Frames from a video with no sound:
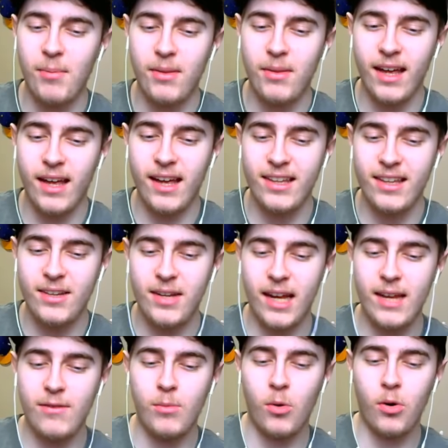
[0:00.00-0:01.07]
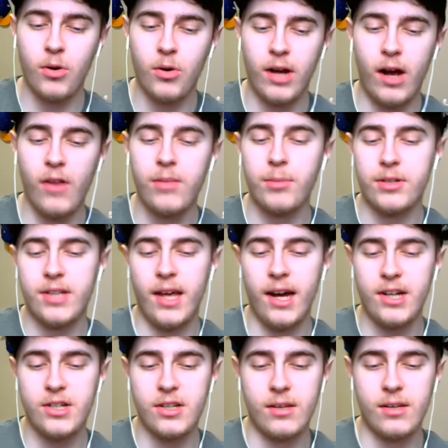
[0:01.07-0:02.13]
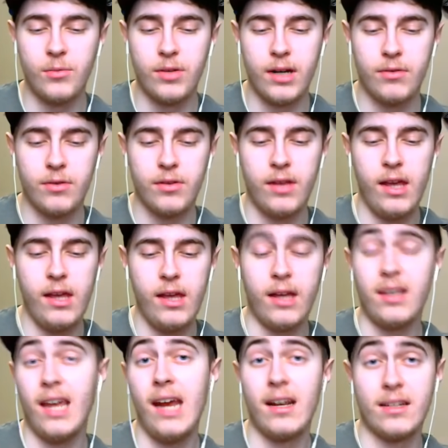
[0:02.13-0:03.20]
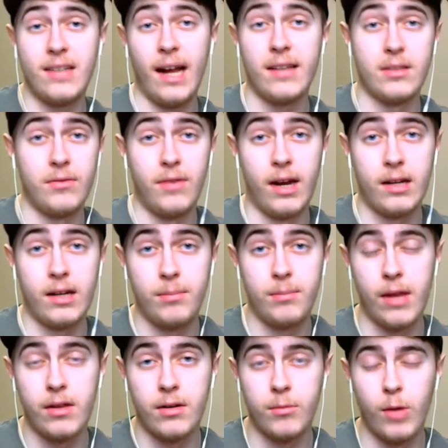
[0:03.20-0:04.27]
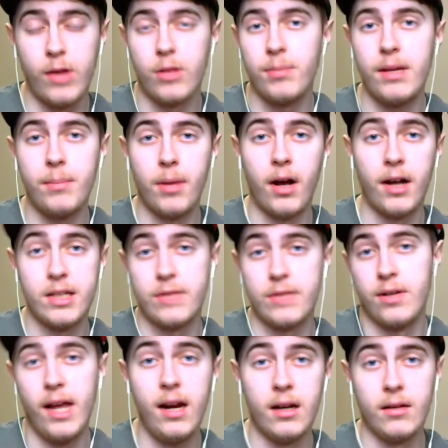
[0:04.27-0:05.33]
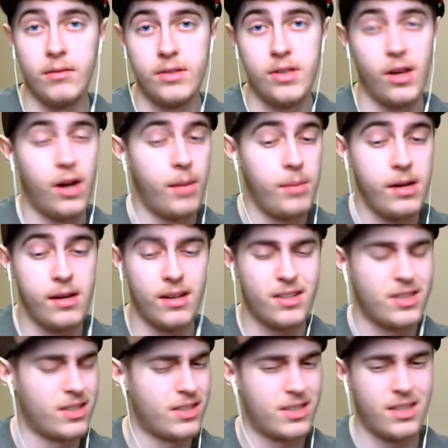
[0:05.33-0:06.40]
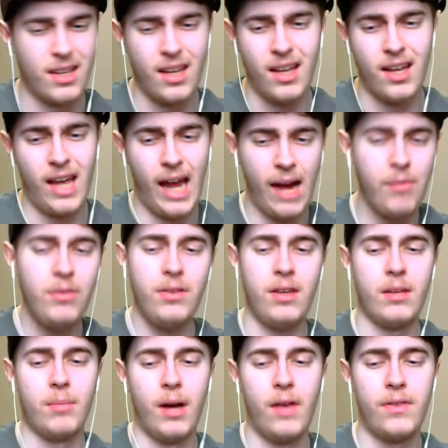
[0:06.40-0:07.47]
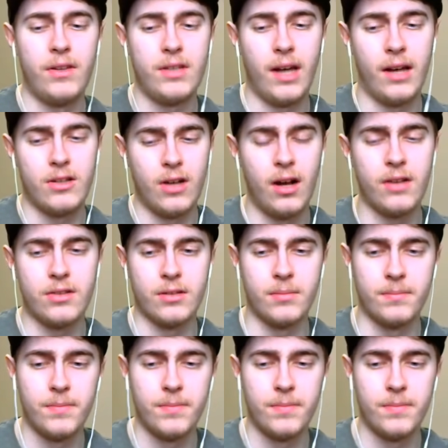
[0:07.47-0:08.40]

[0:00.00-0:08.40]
of that, you get even more health and protection whenever they uh, gain a status effect, whether whether it be positive or negative. So I mean, it's just everything about this guy is awesome.